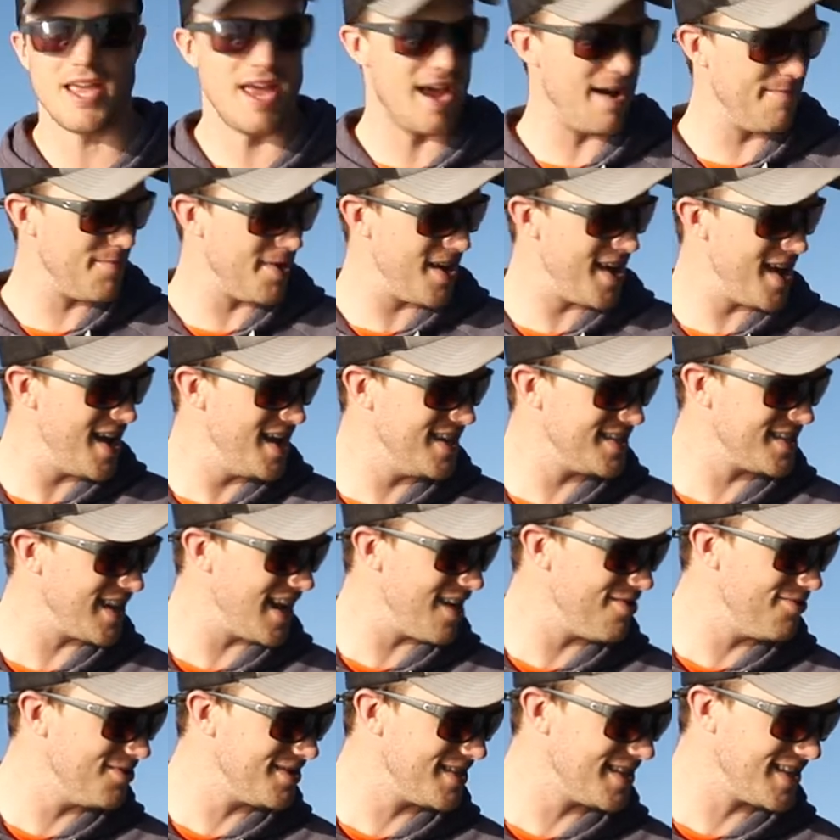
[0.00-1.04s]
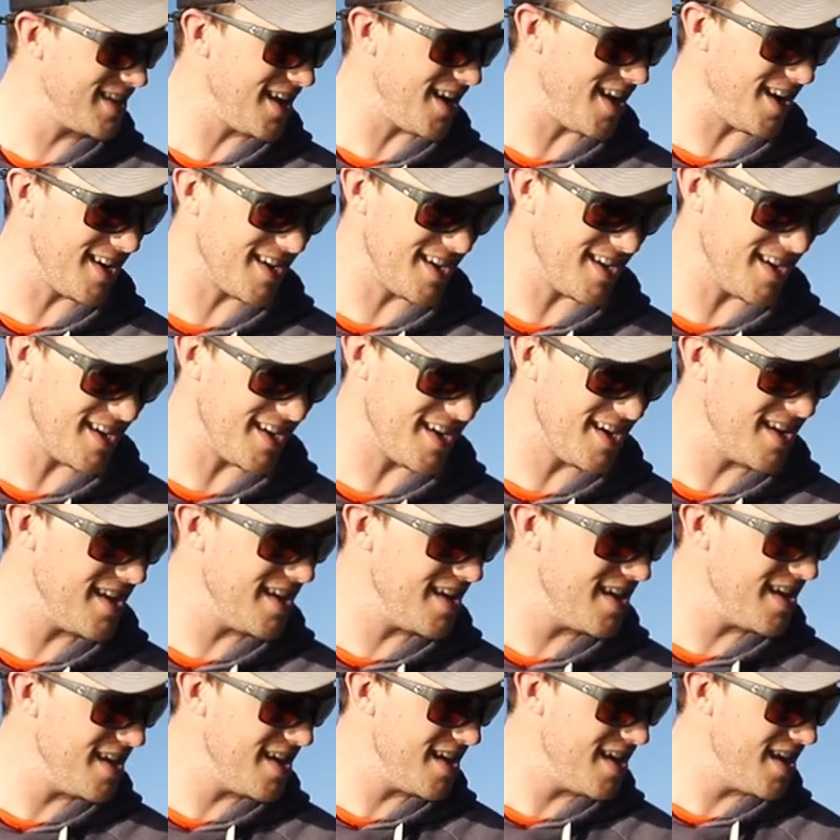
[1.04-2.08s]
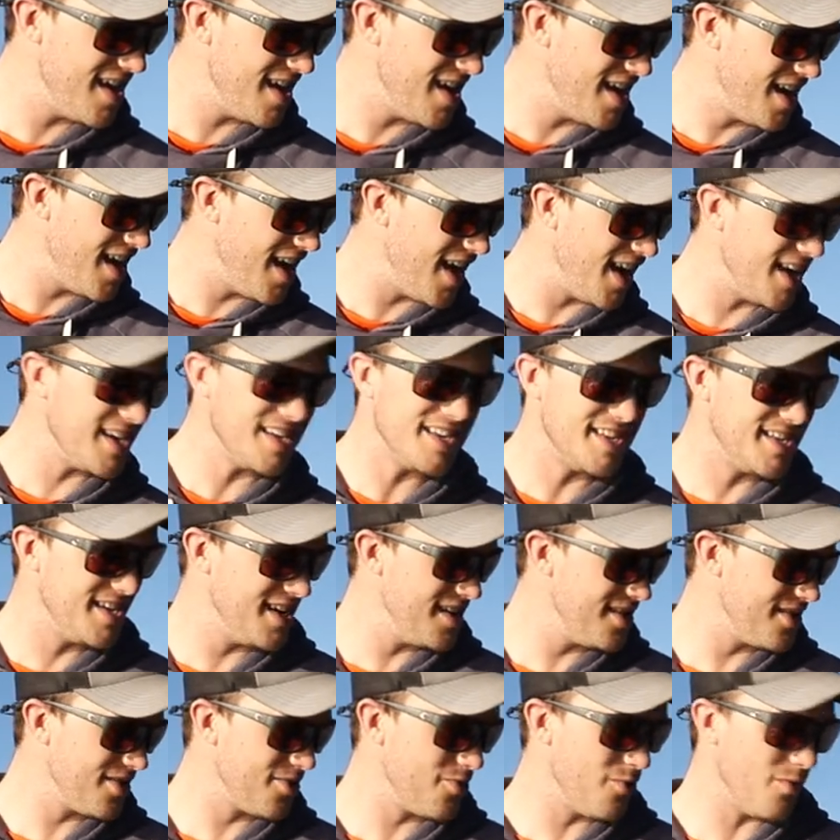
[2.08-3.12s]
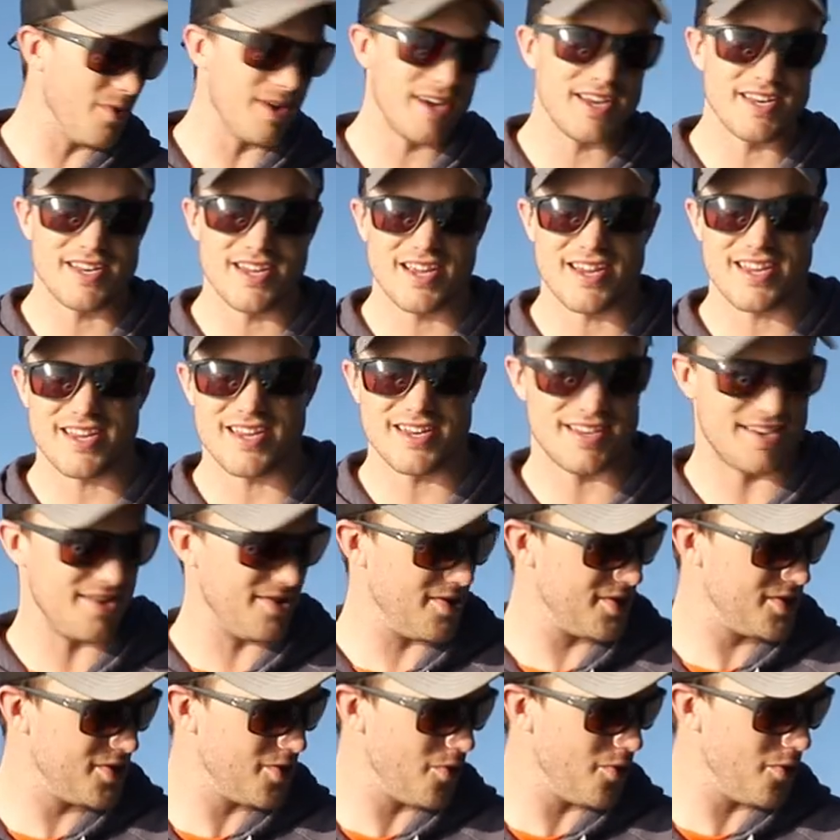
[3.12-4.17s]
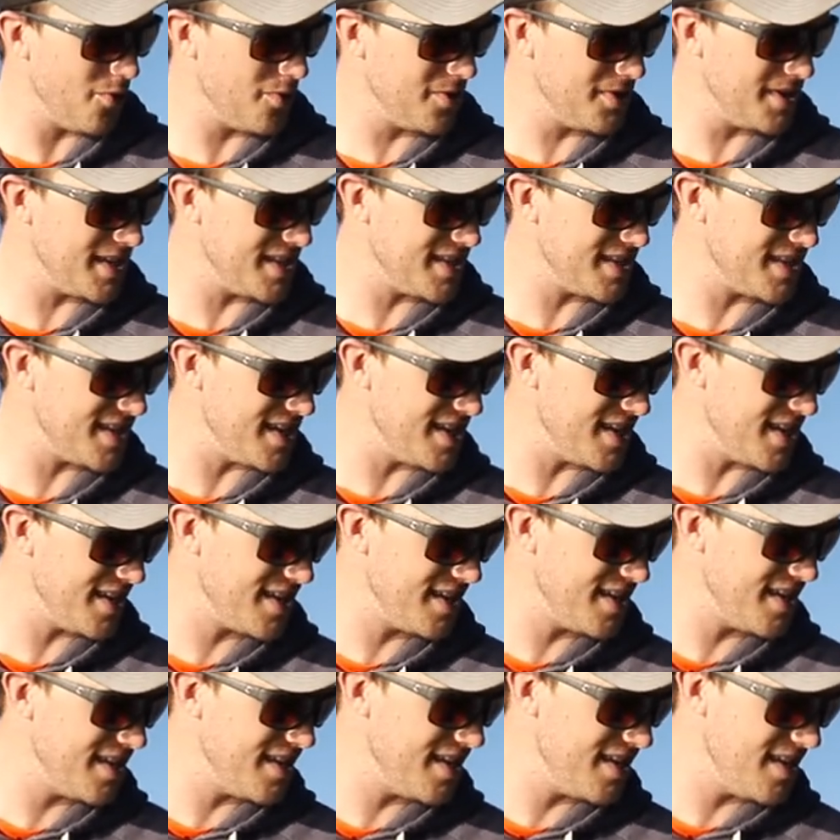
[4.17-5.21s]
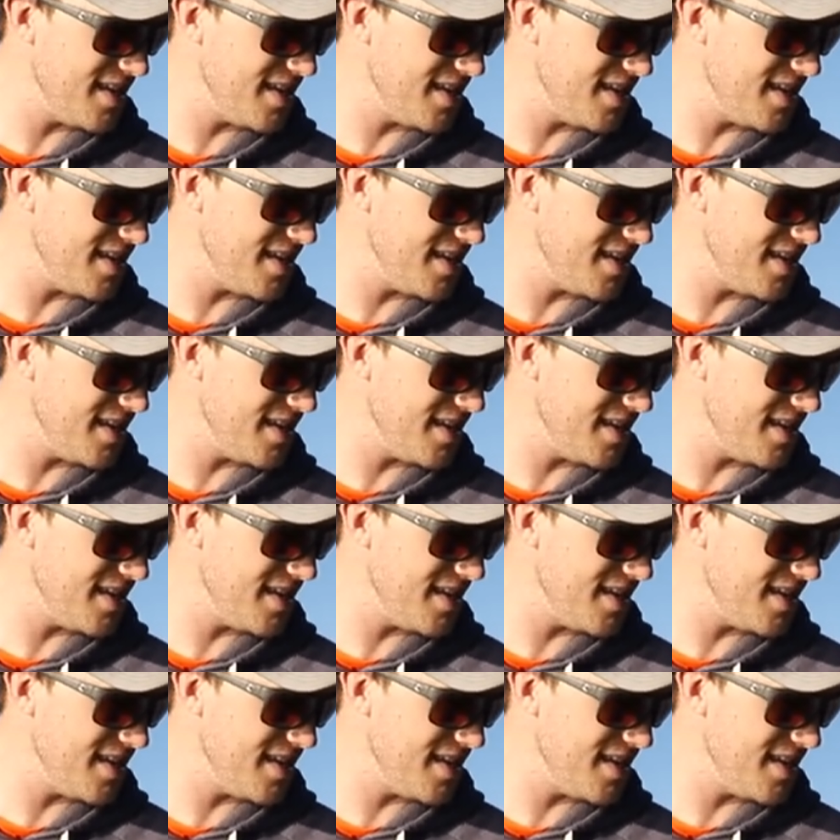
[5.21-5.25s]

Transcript: camera as I was talking. I didn't quite get to totally see it.